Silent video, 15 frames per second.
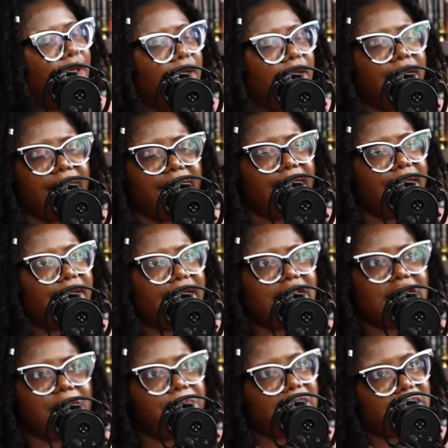Ah, it's
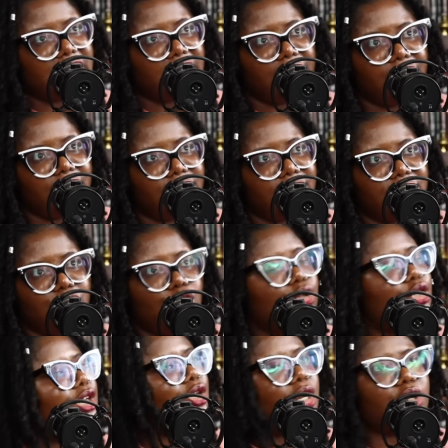a pity you
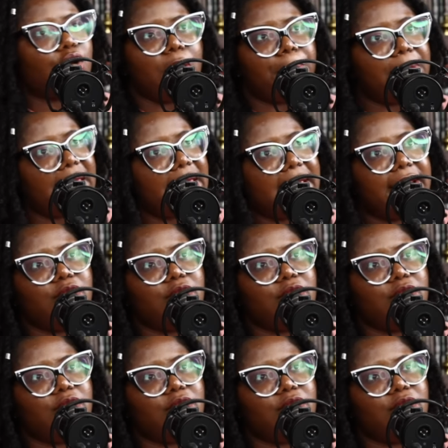did not compare.